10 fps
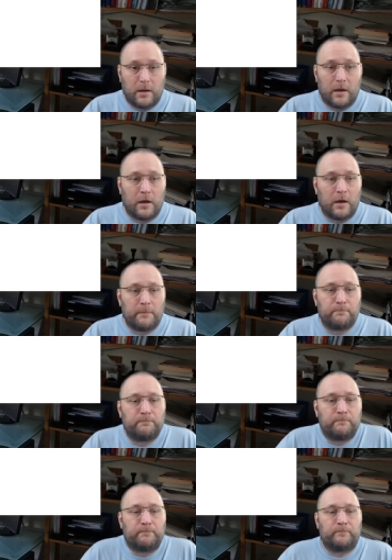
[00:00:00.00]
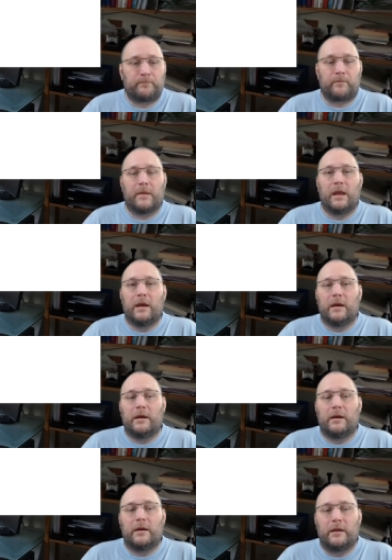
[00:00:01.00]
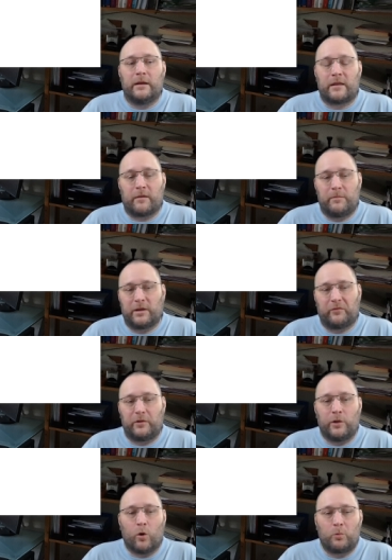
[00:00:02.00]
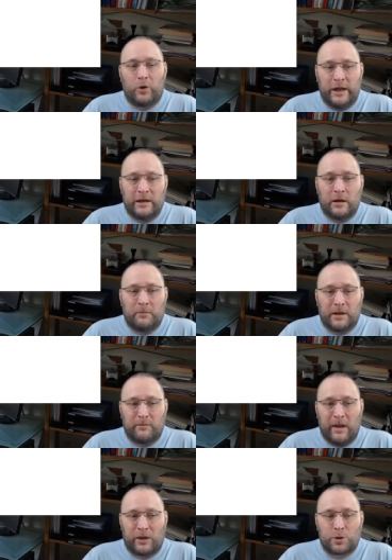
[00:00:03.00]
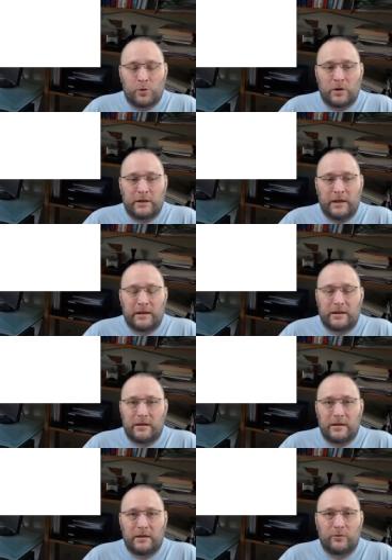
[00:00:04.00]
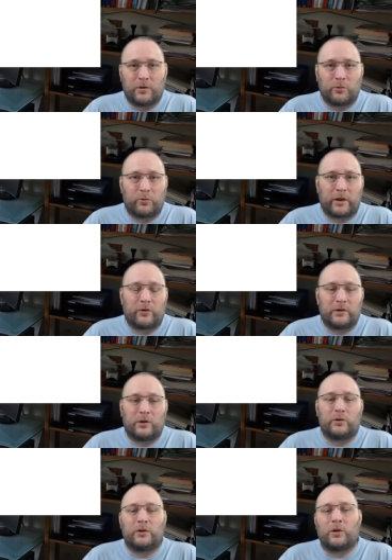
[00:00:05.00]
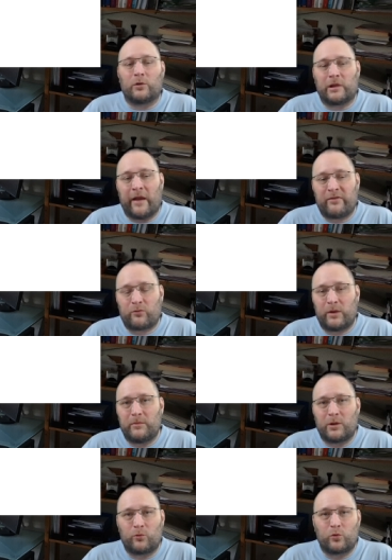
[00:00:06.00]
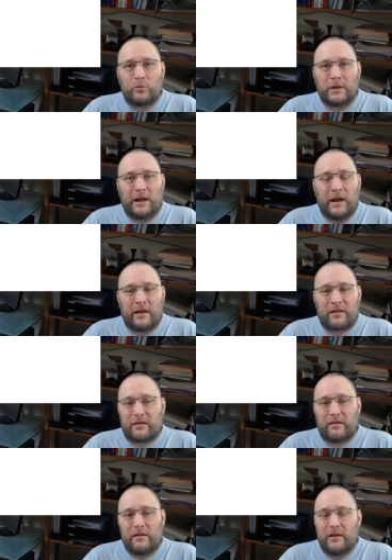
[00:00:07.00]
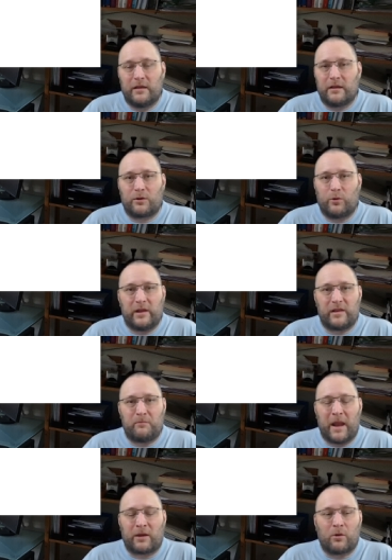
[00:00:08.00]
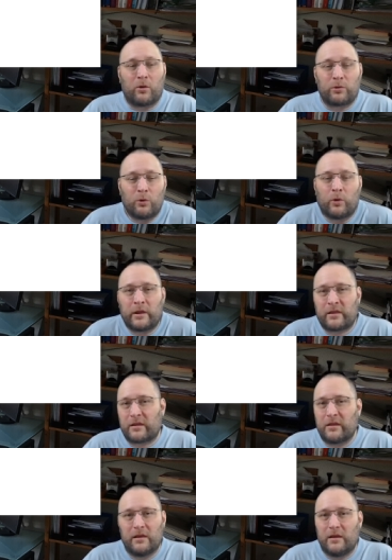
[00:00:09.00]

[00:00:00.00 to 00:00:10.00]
Um, it's a bit of a no-brainer, but make sure that you don't you don't live stream in a room that has crazy background noise.